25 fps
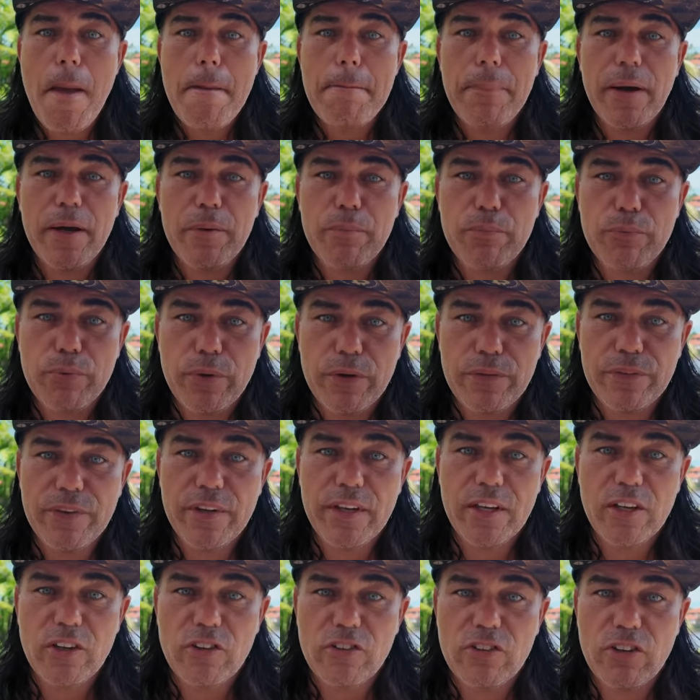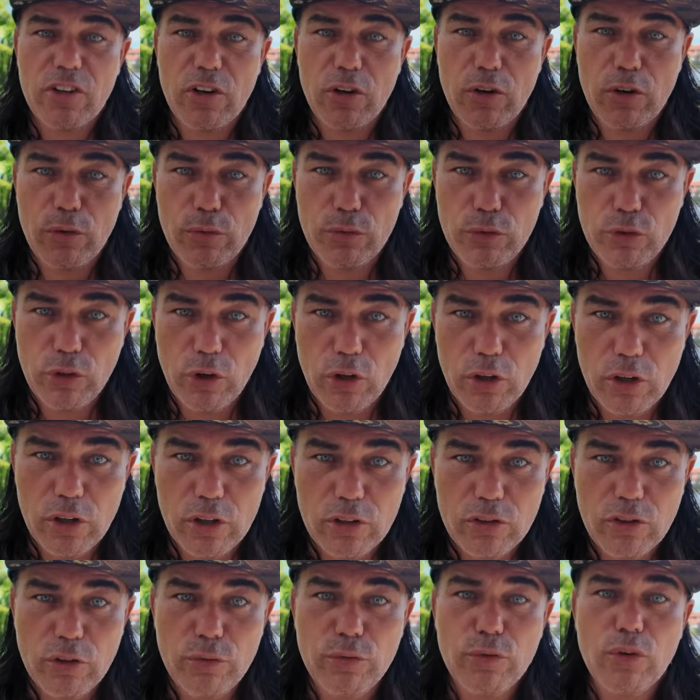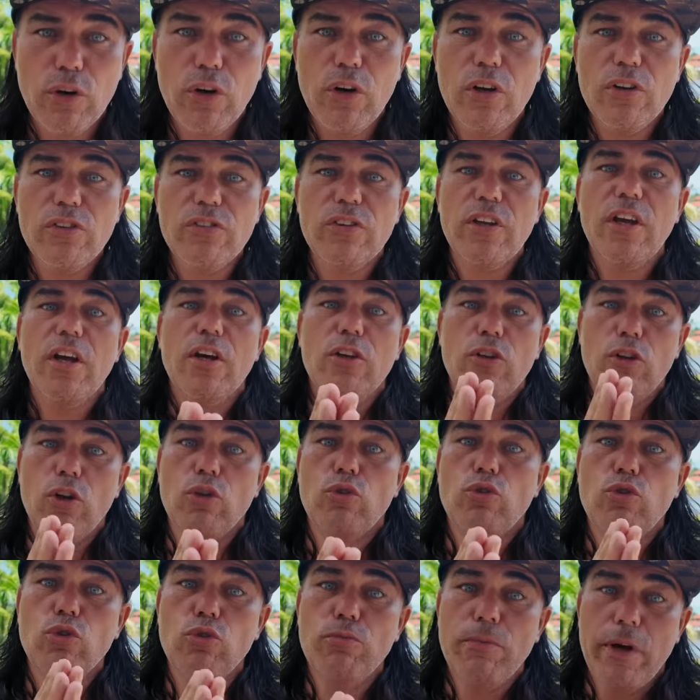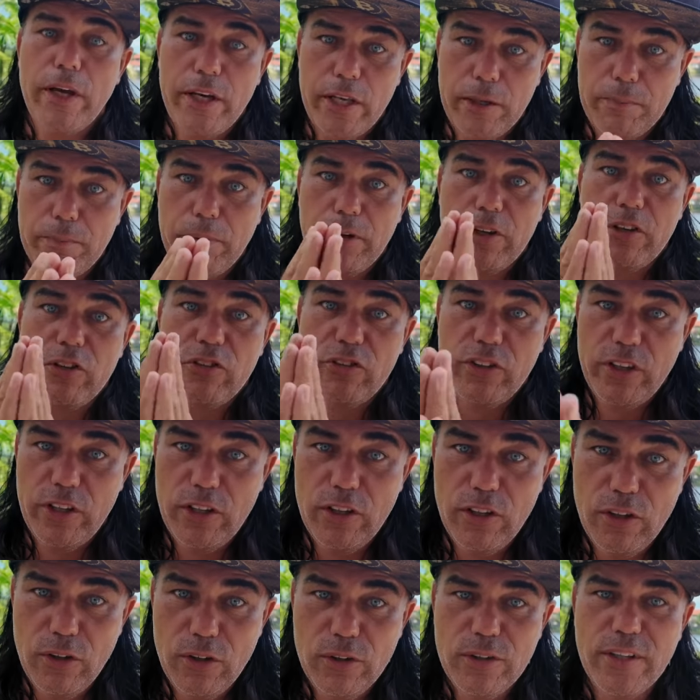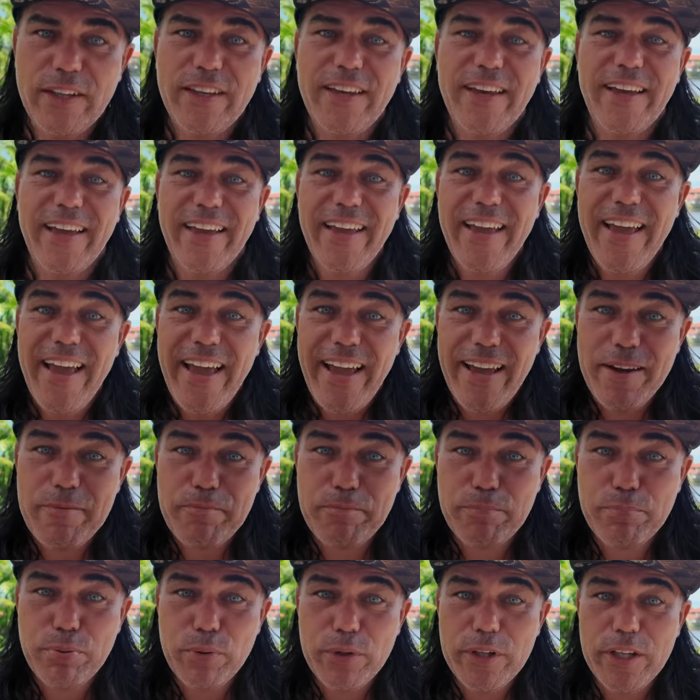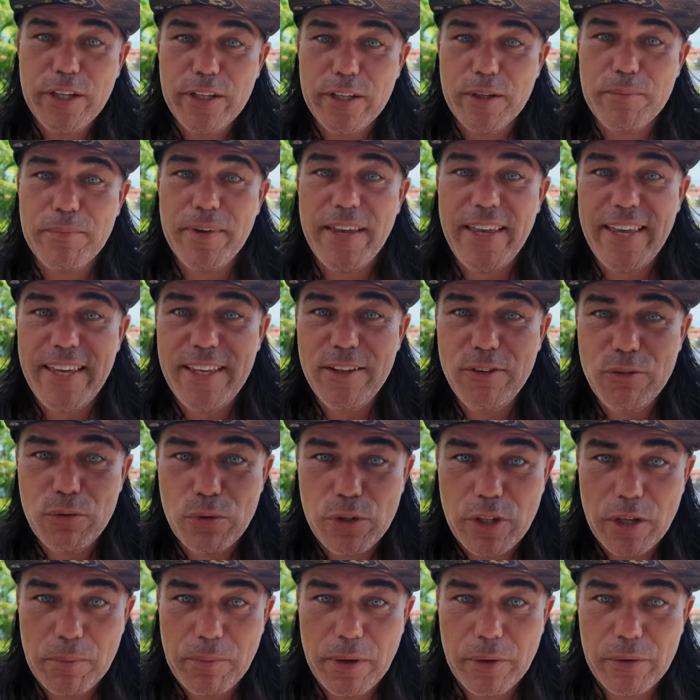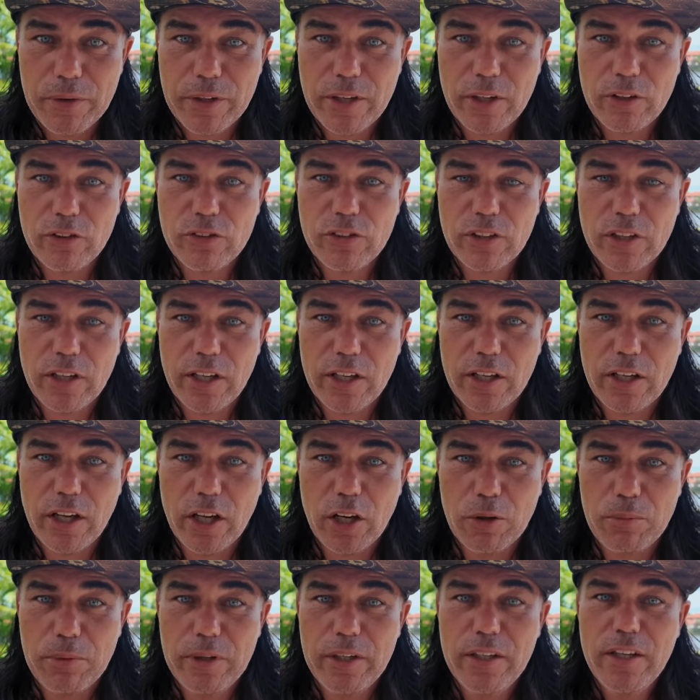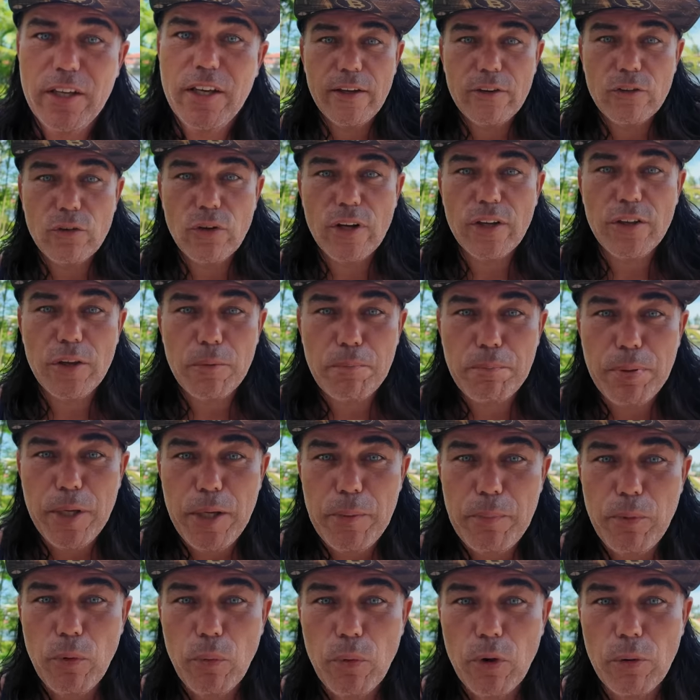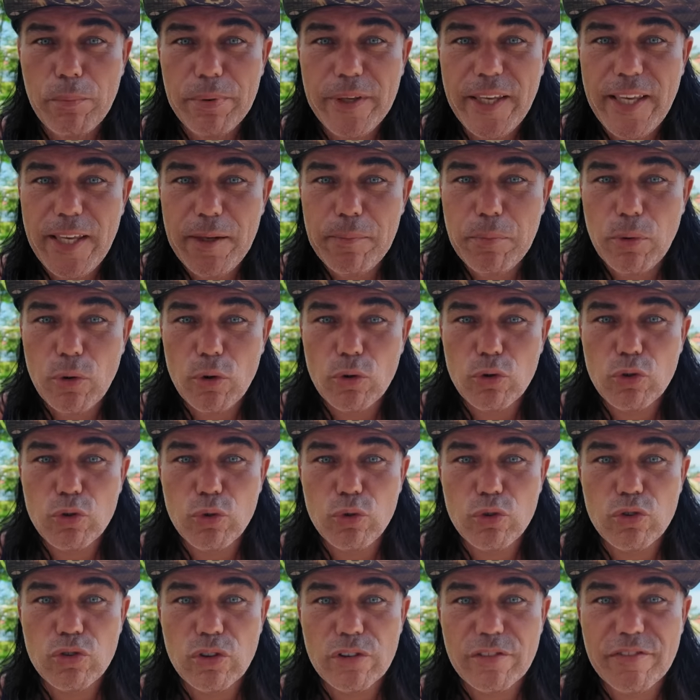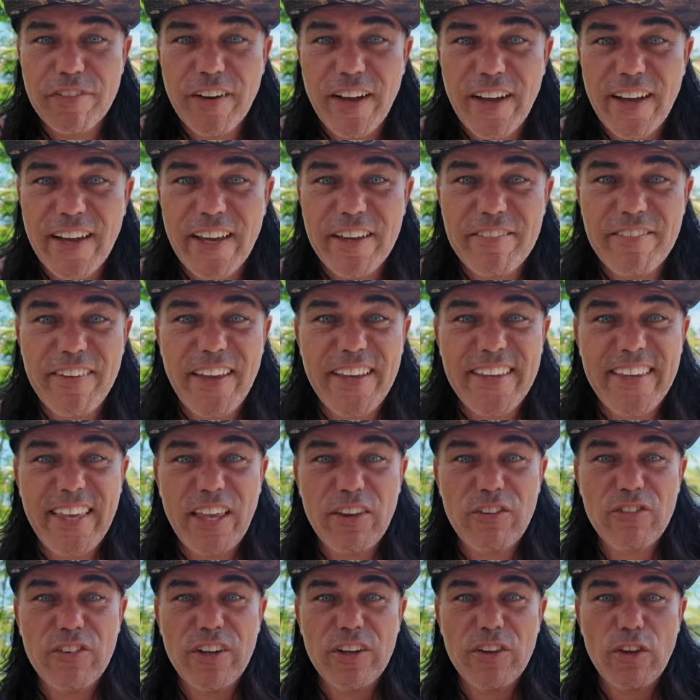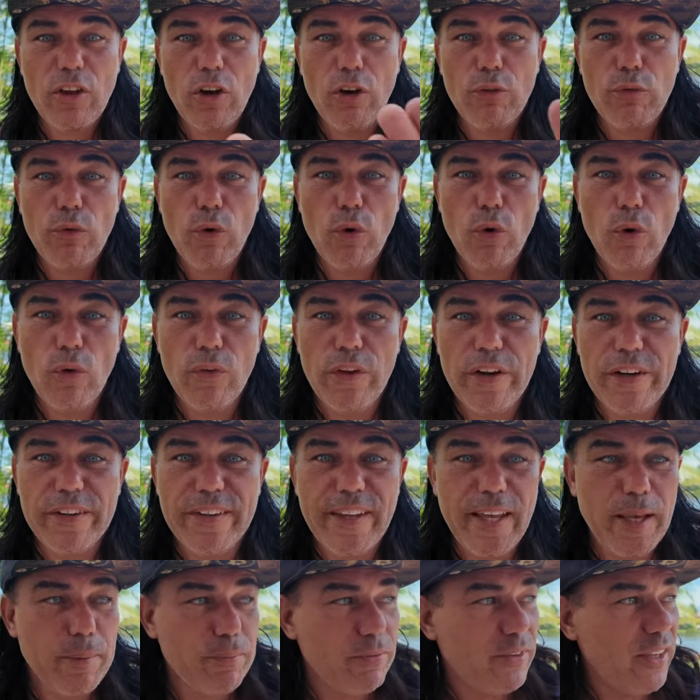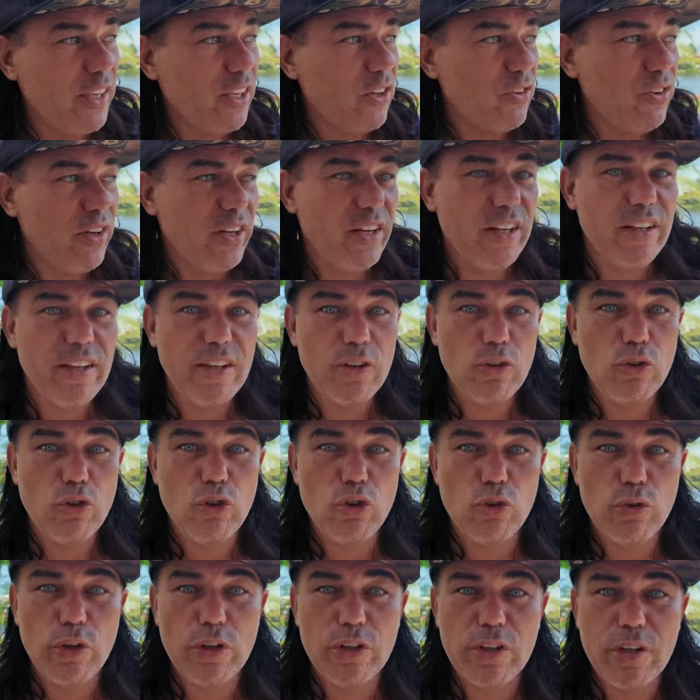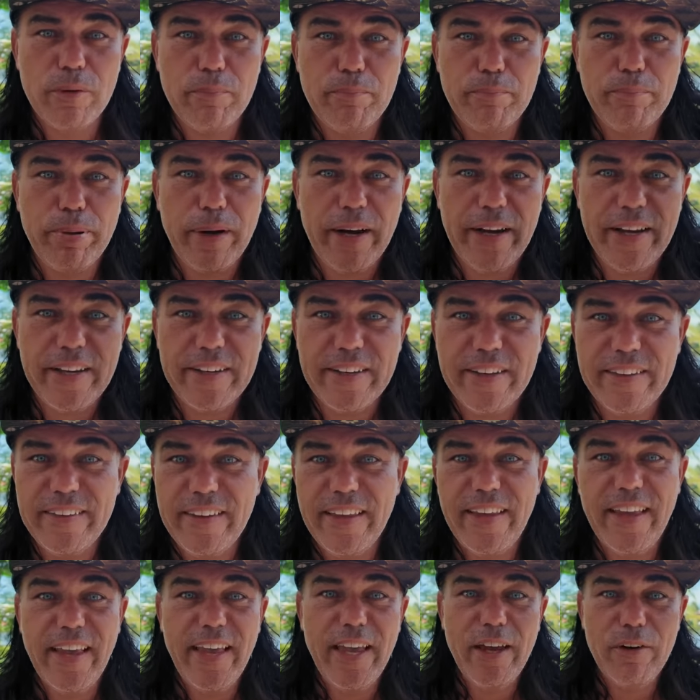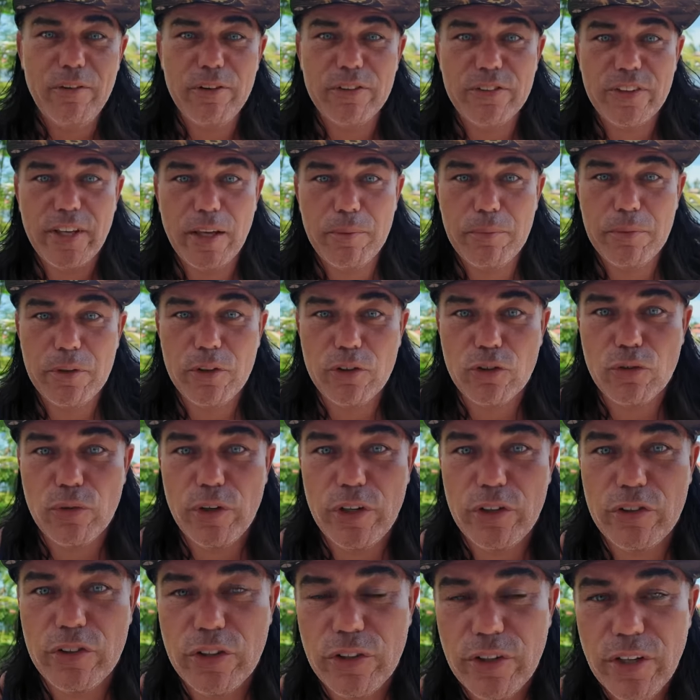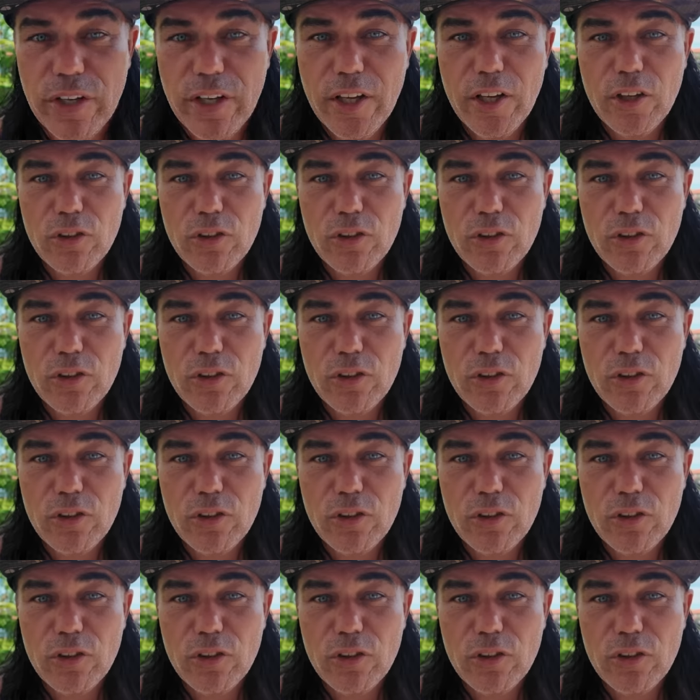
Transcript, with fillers: By printing a shitload of dollars, of course, not too many, but a shitload, and putting them into the American economy so that the people will be able to survive and get rid of all their debts they created during the Biden-Harris administration.